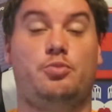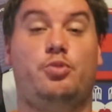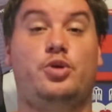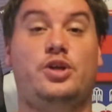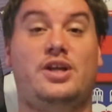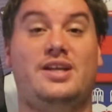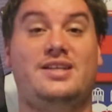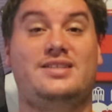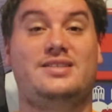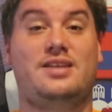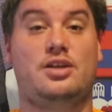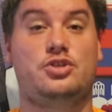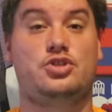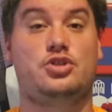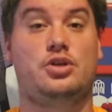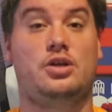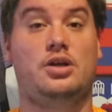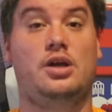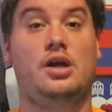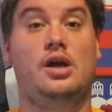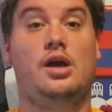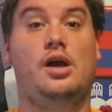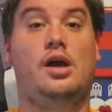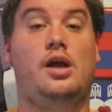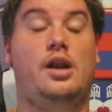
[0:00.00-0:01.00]
Bringing such
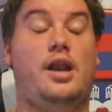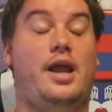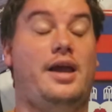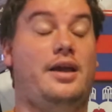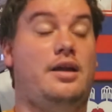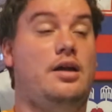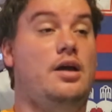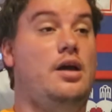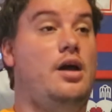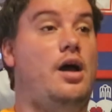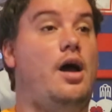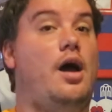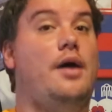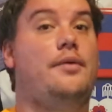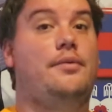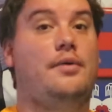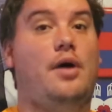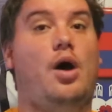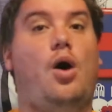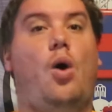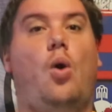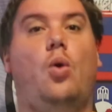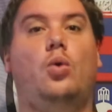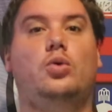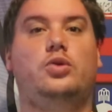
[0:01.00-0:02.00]
an
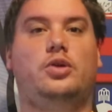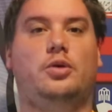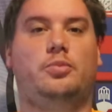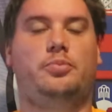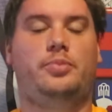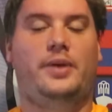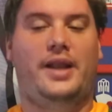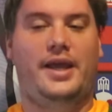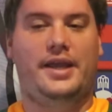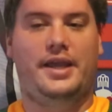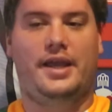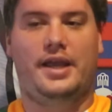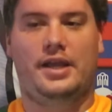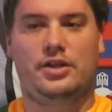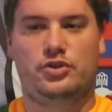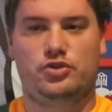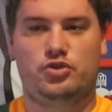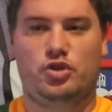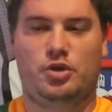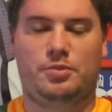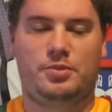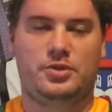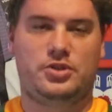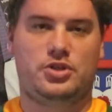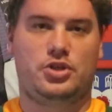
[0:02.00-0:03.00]
older player
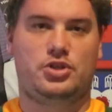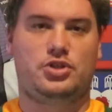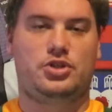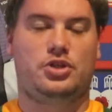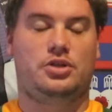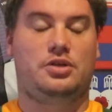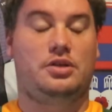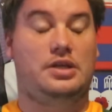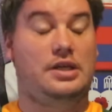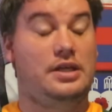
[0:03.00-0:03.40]
into a position,